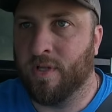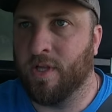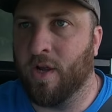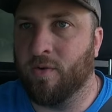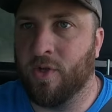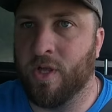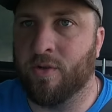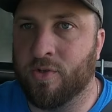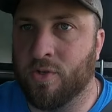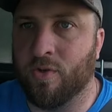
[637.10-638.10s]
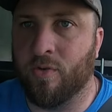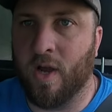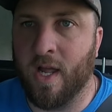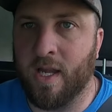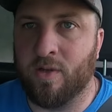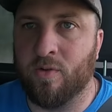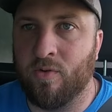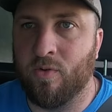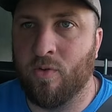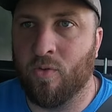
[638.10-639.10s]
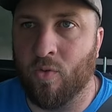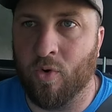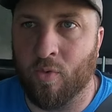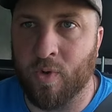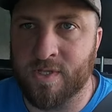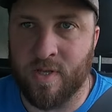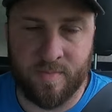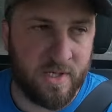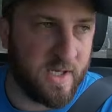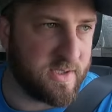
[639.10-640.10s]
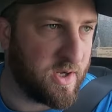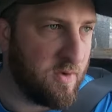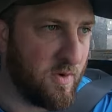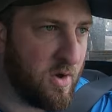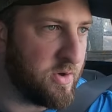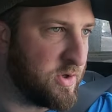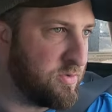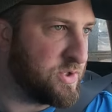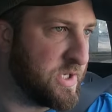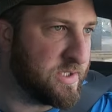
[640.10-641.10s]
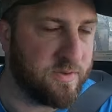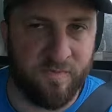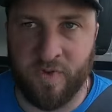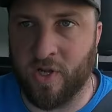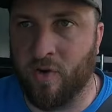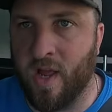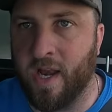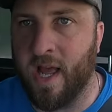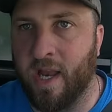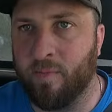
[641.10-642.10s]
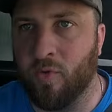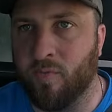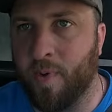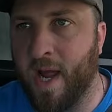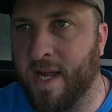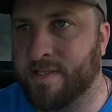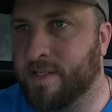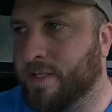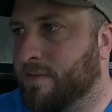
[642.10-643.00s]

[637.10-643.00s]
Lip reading: you know, you either do it right, or when something does go wrong, you just figure out how to move past it.